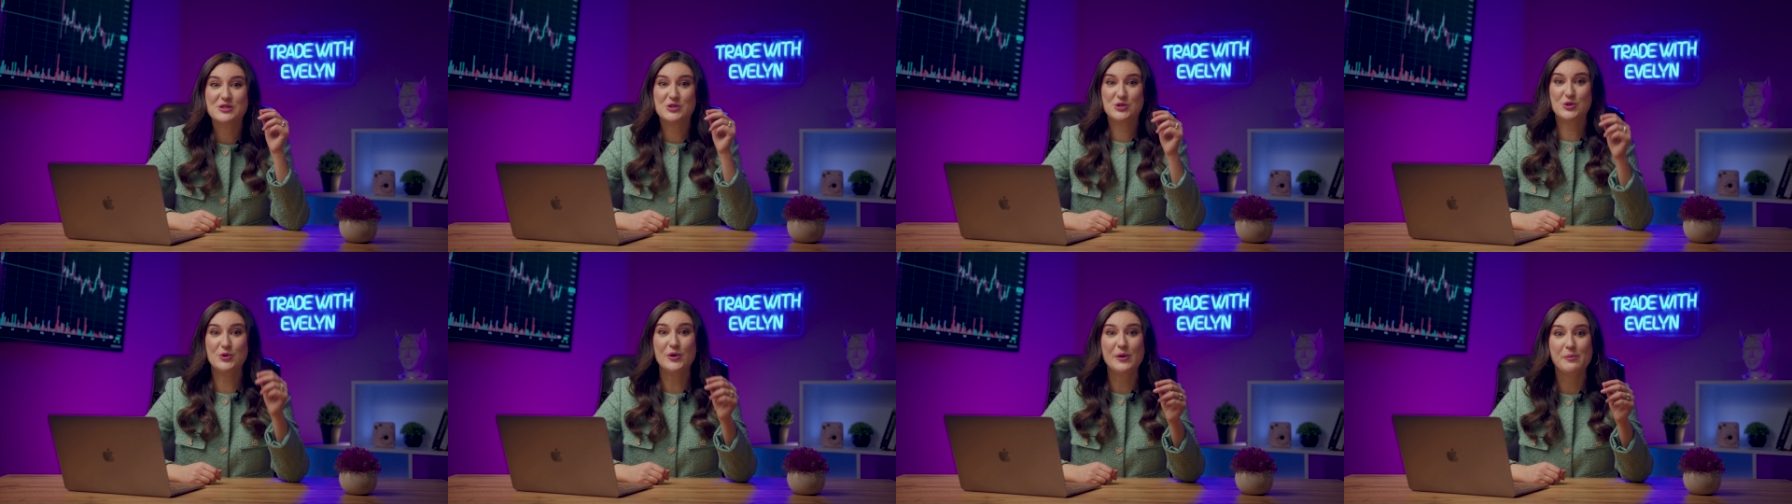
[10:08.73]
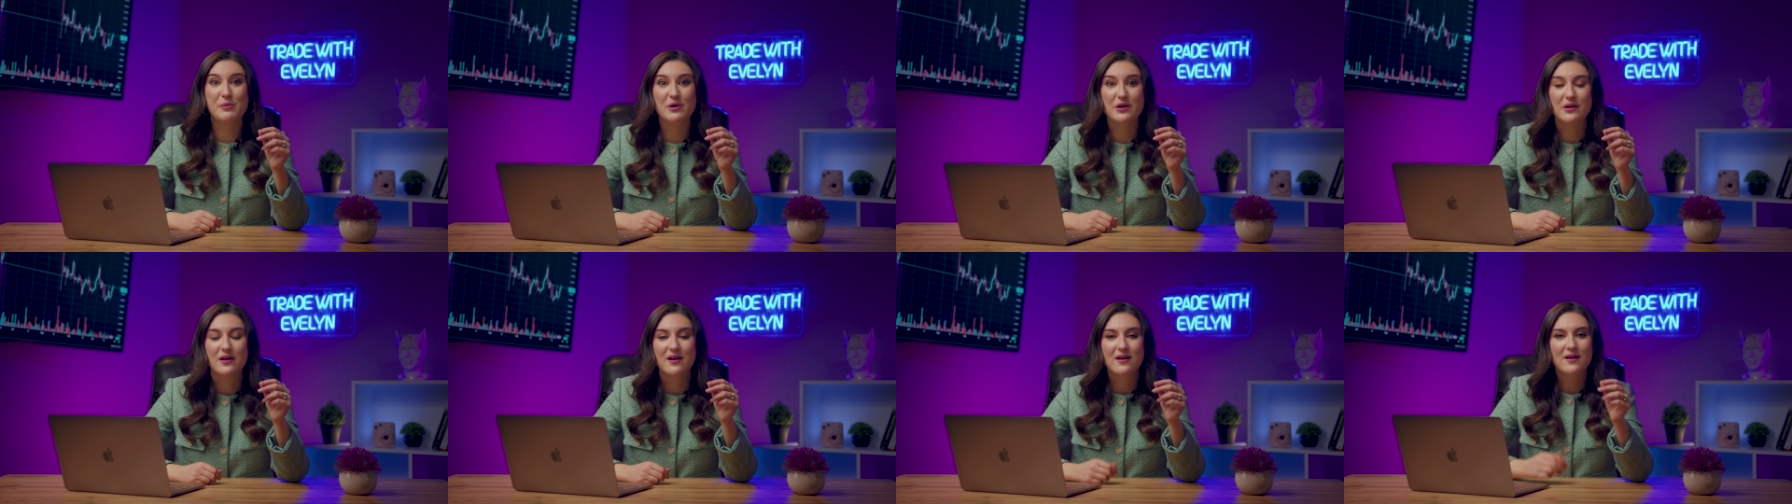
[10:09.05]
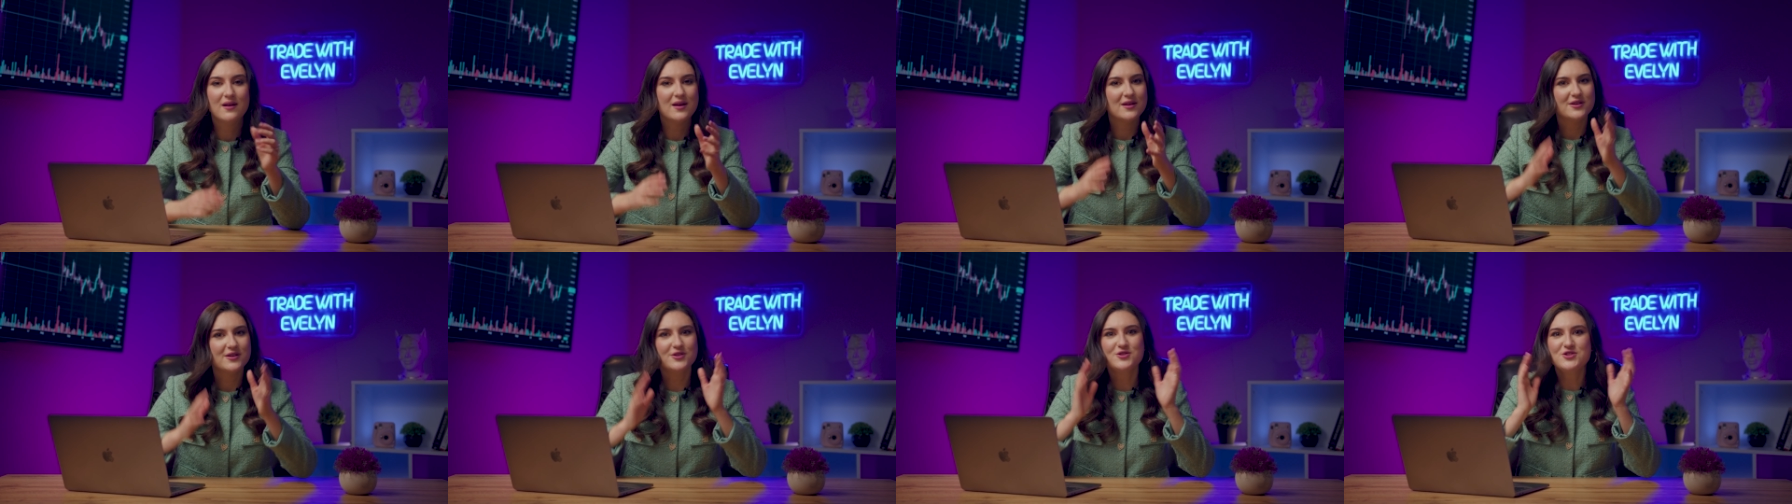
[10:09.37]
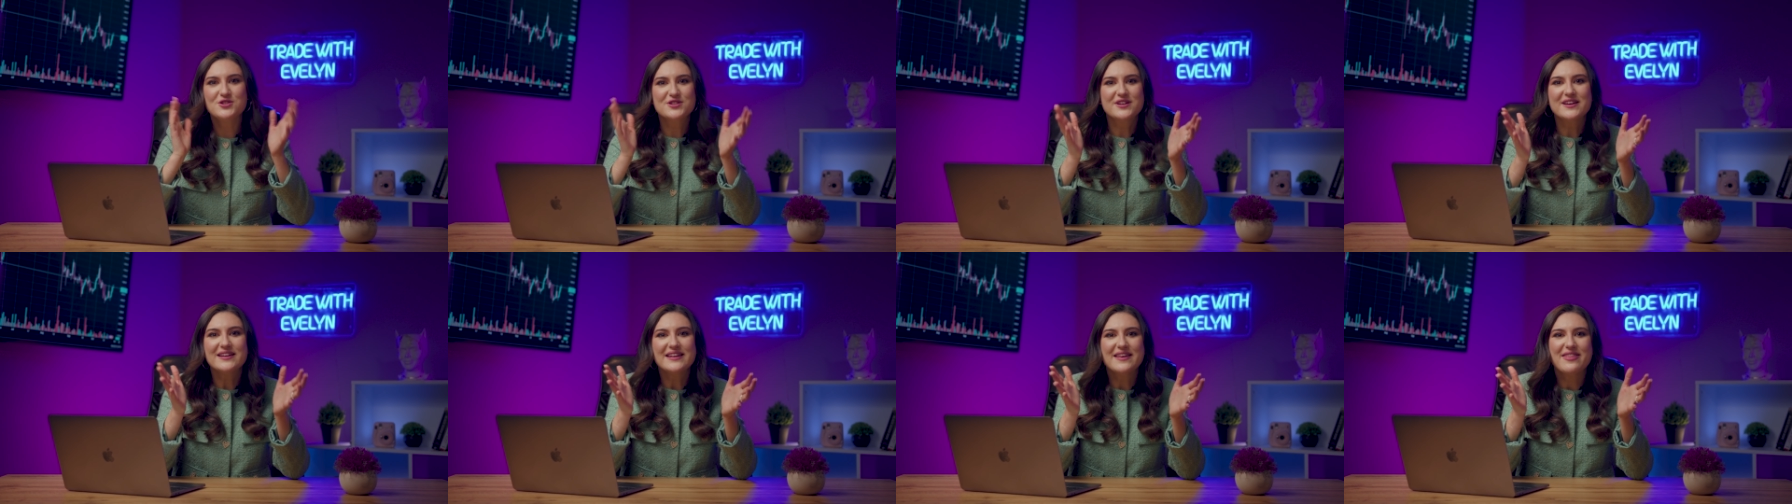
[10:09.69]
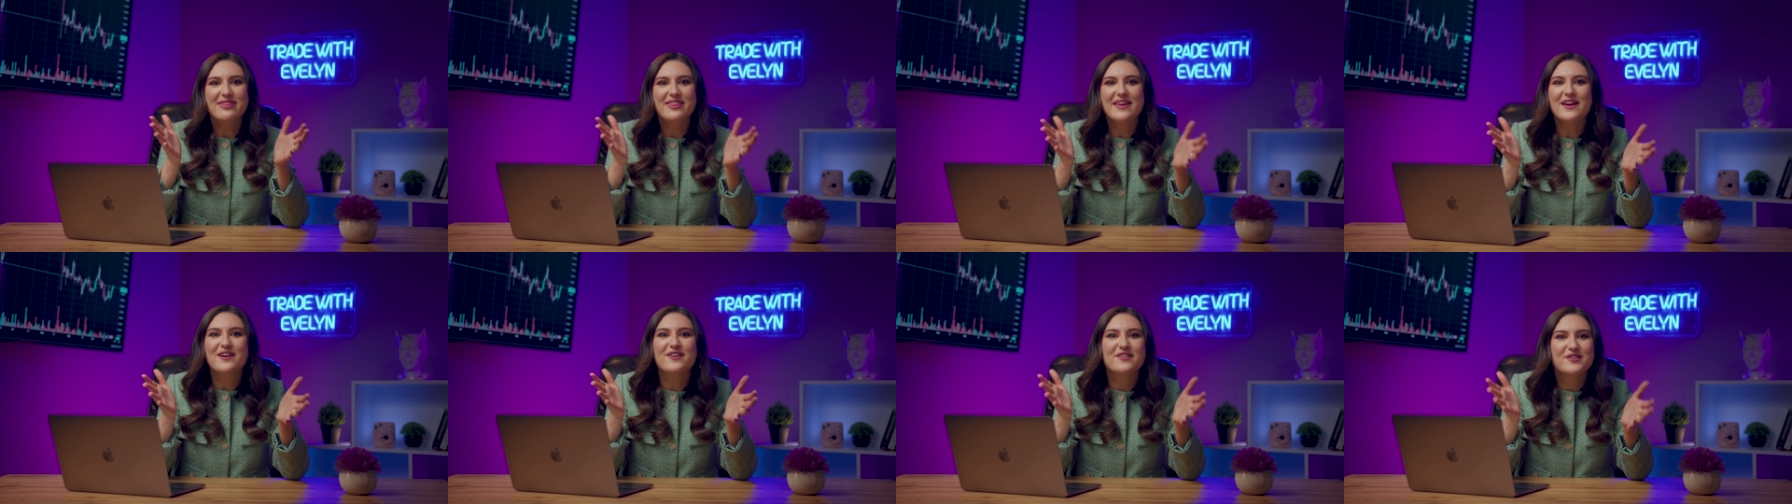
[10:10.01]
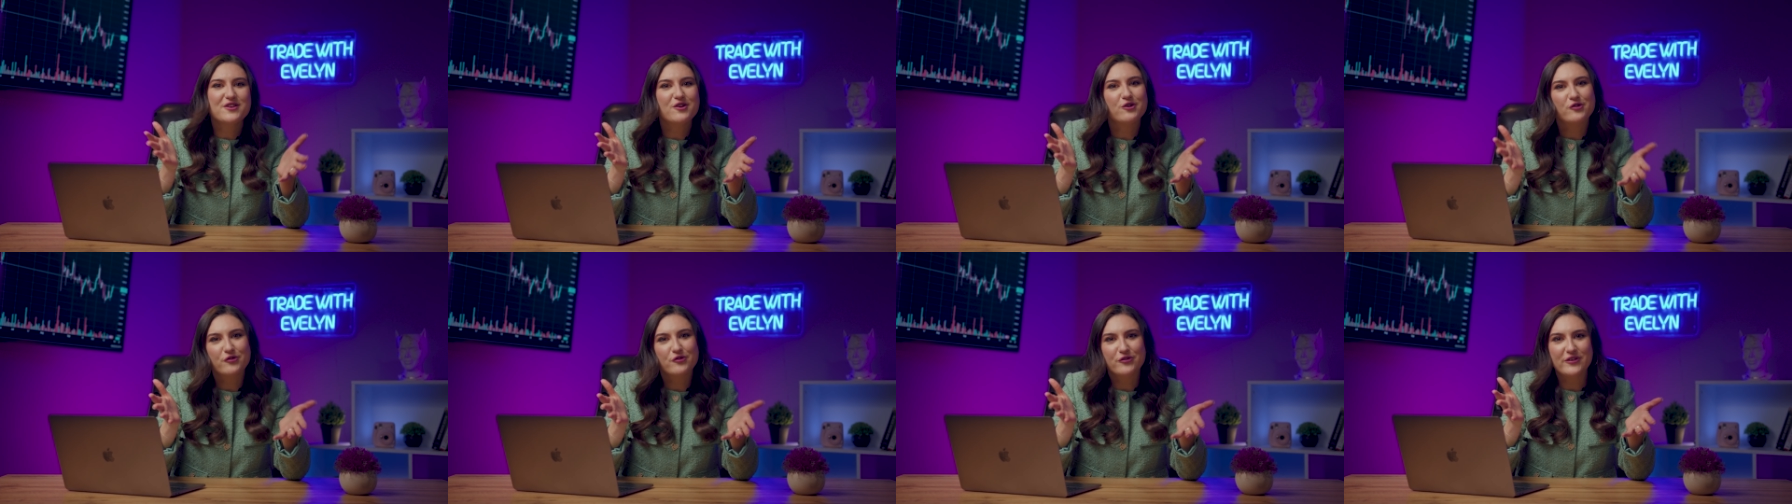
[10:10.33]
doable. You just gotta think on
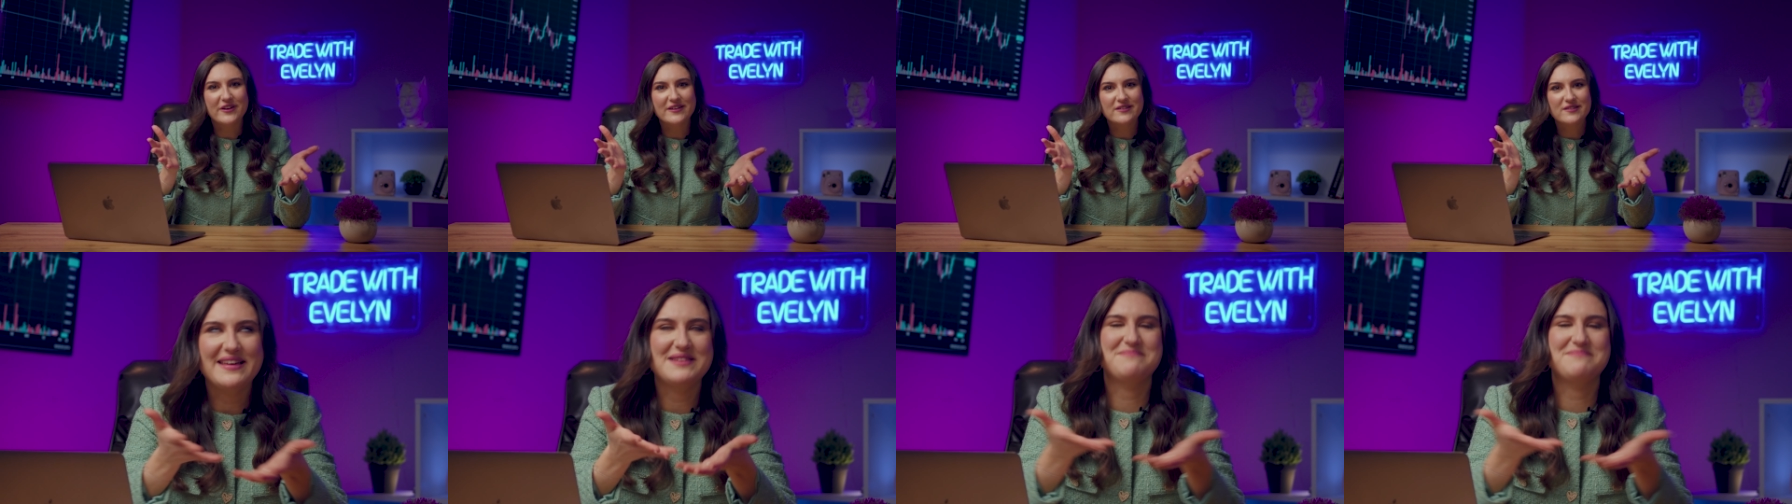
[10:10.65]
your feet.